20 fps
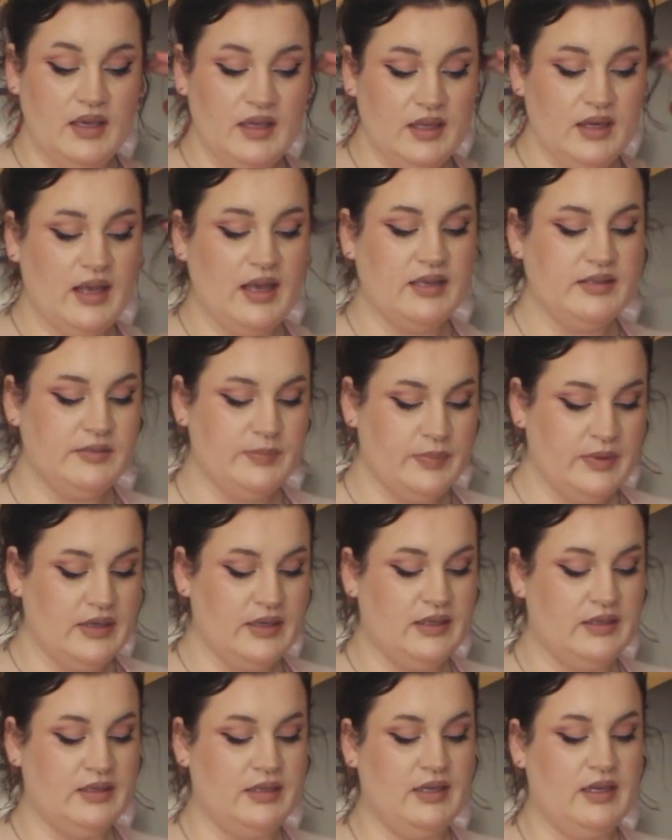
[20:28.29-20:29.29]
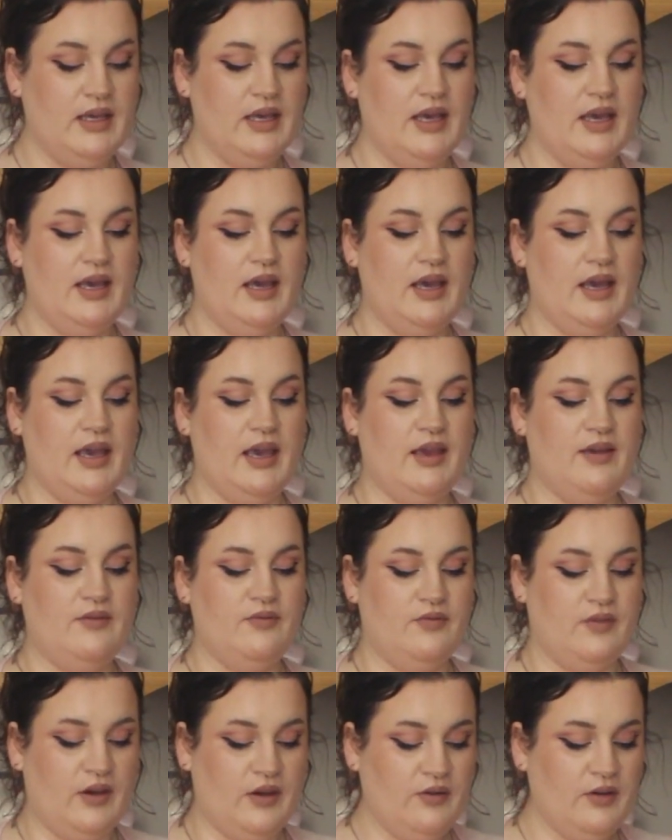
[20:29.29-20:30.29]
It has been a
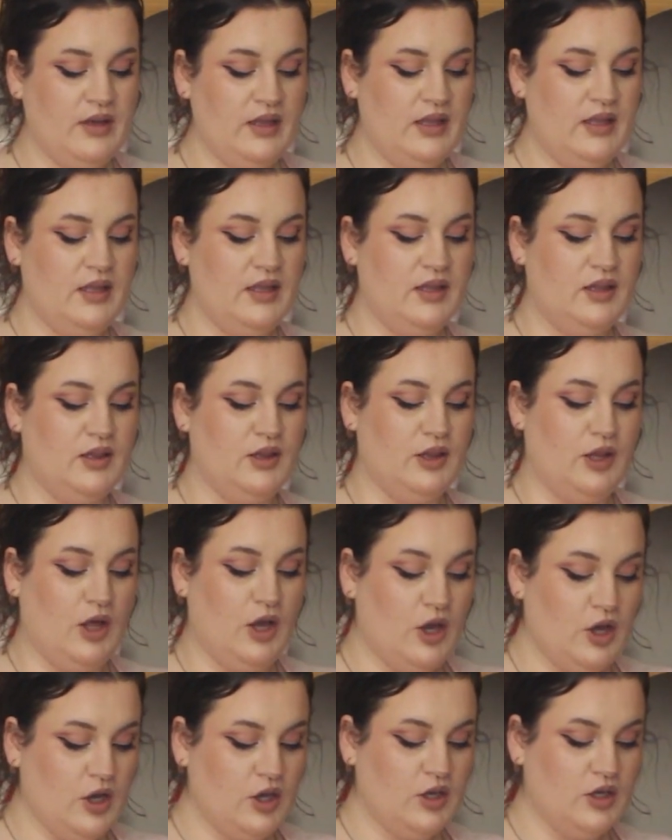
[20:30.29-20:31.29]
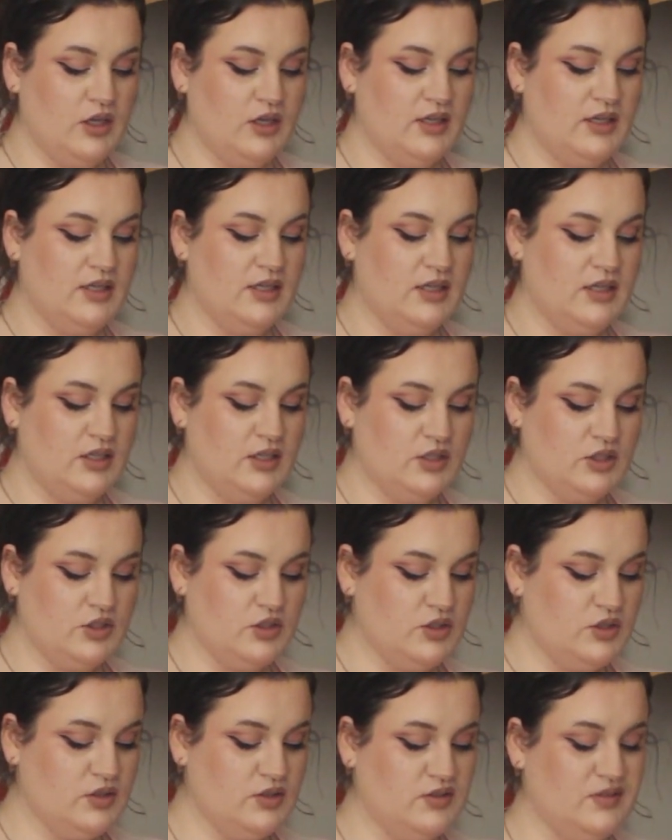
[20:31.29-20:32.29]
very long
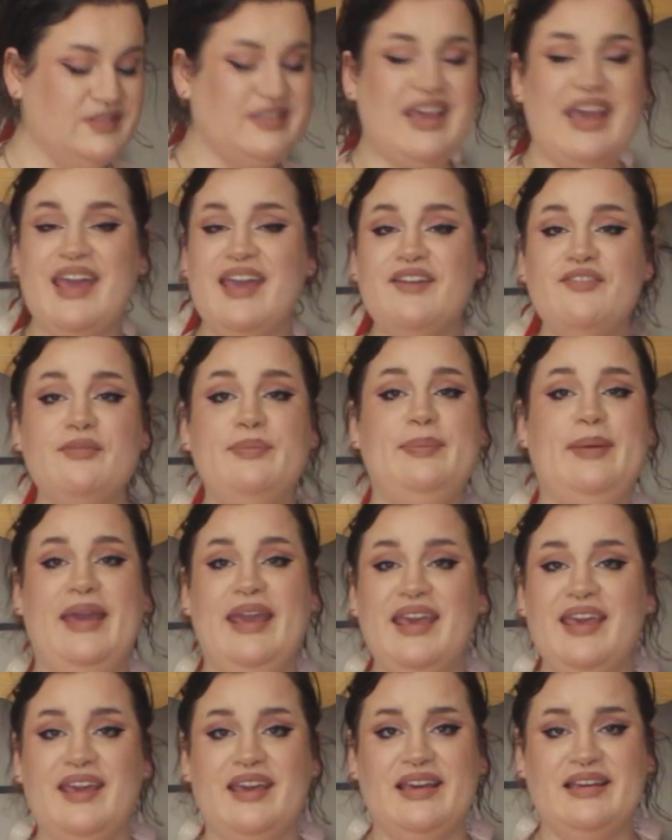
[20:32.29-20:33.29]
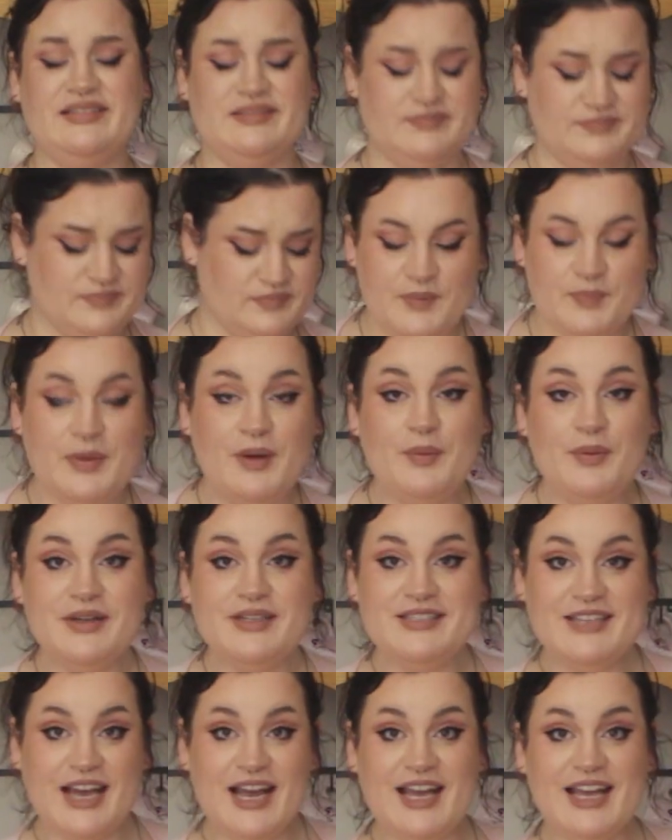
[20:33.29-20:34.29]
day of baking, but
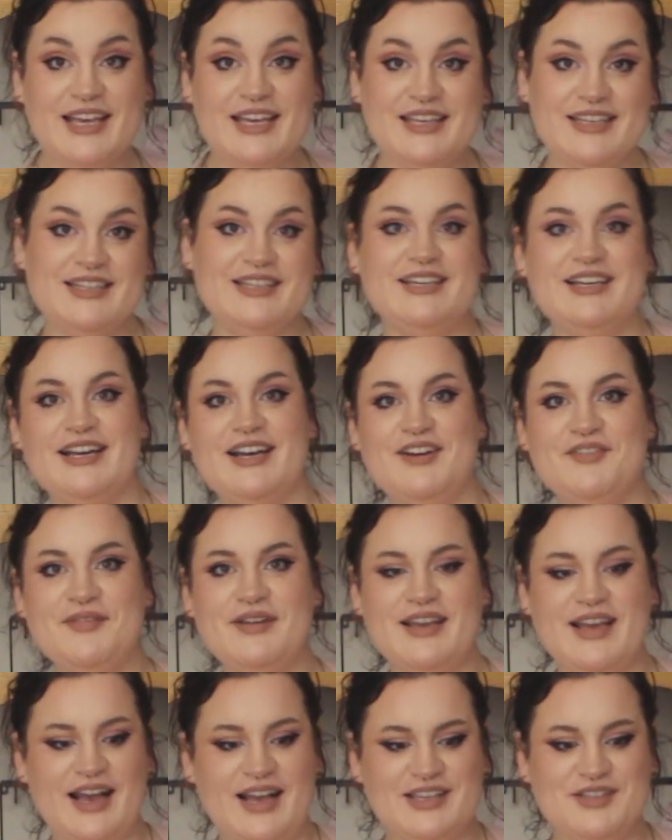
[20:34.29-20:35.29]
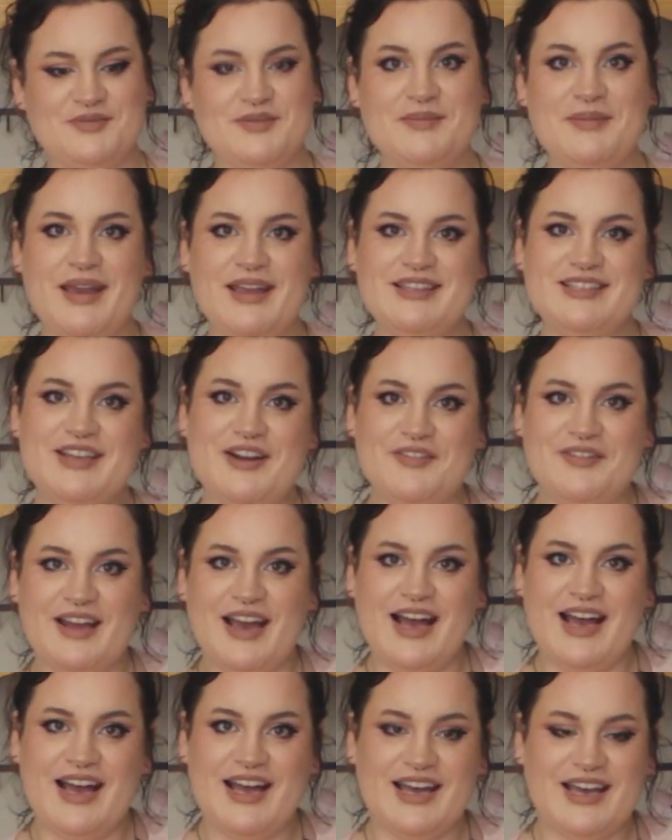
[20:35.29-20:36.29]
we're done. Oh my gosh, we made
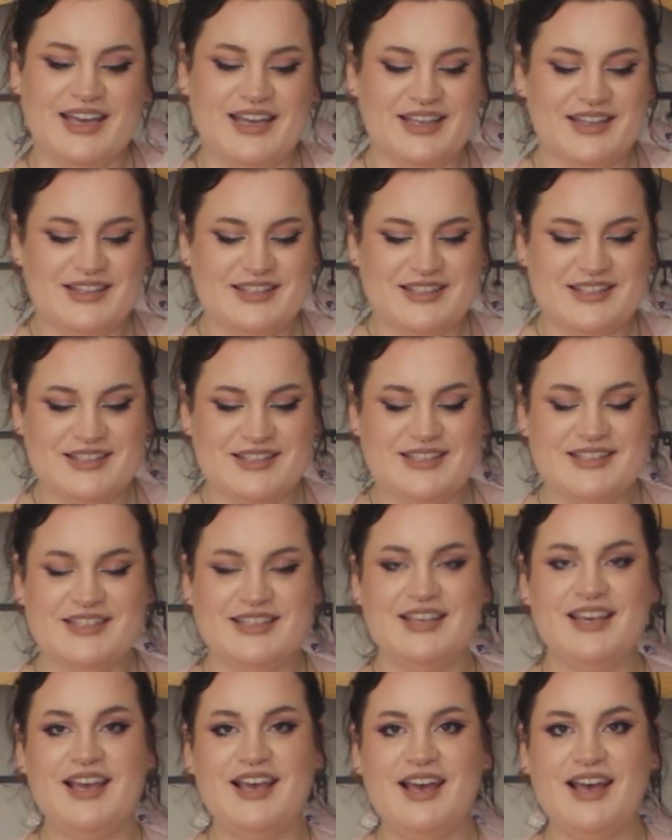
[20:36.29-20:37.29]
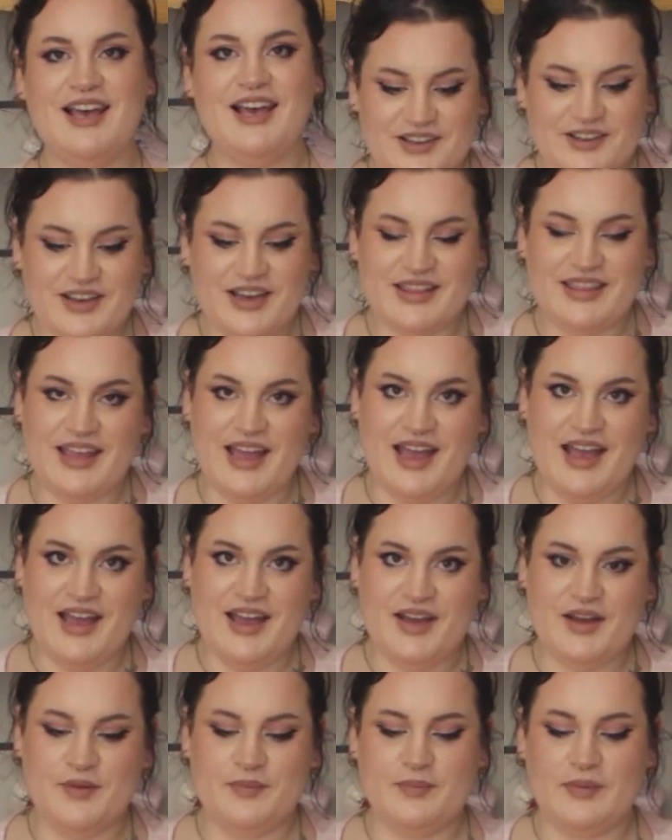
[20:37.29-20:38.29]
donuts. Look at
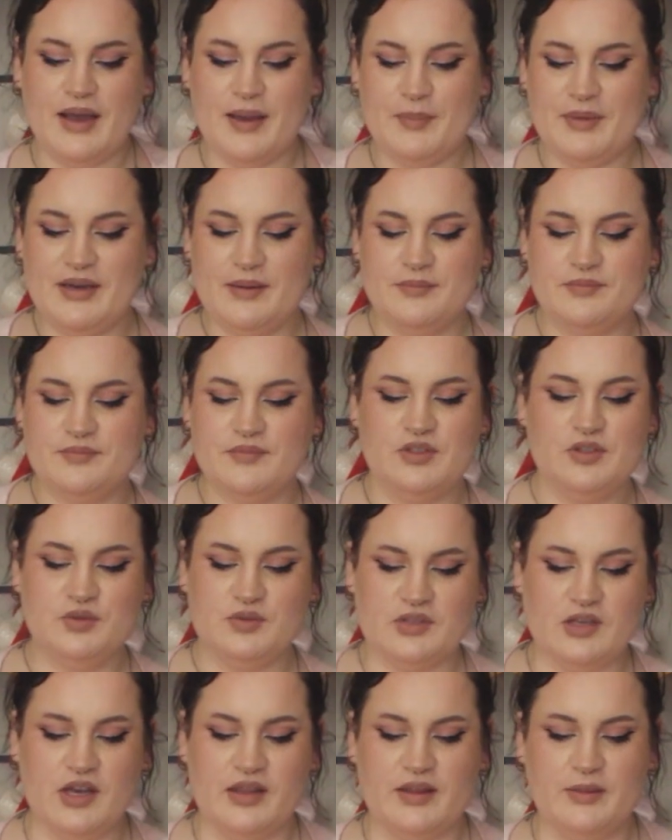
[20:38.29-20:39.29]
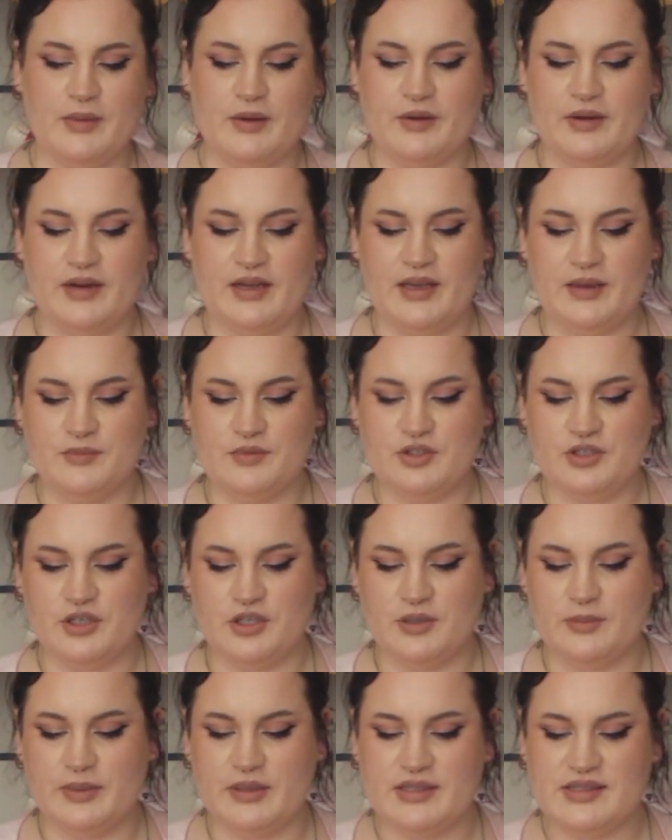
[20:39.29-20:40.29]
them. I mean, you saw them already, I'm
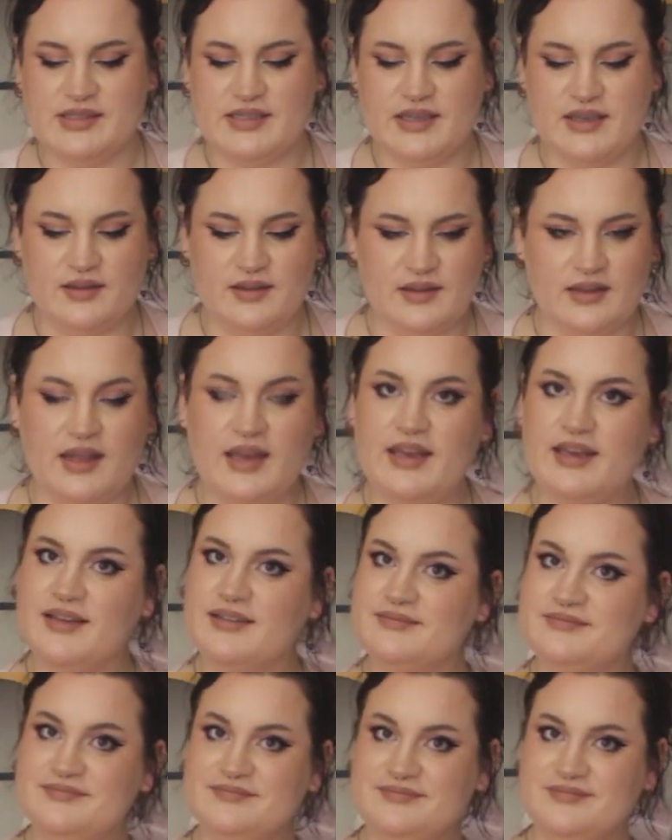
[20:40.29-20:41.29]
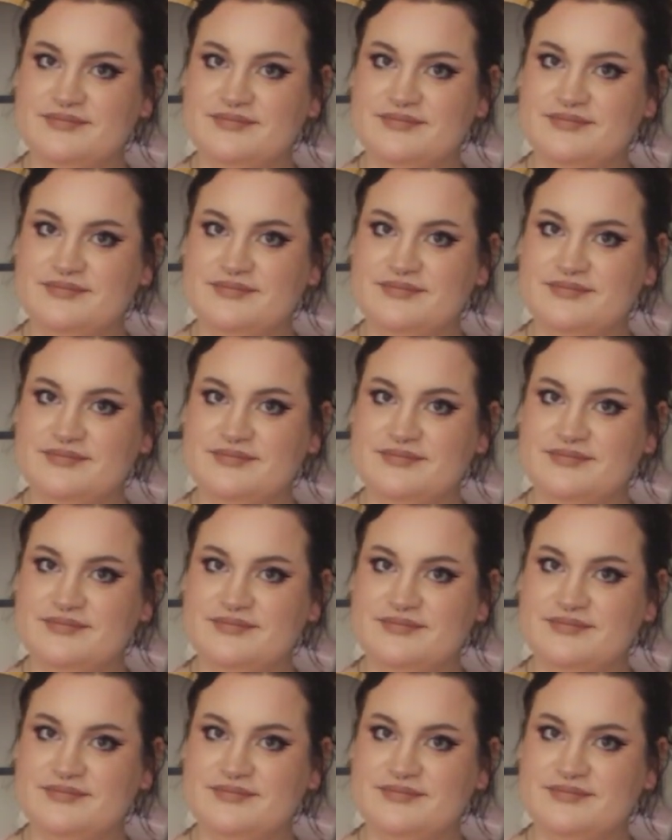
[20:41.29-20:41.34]
sure, but still, like,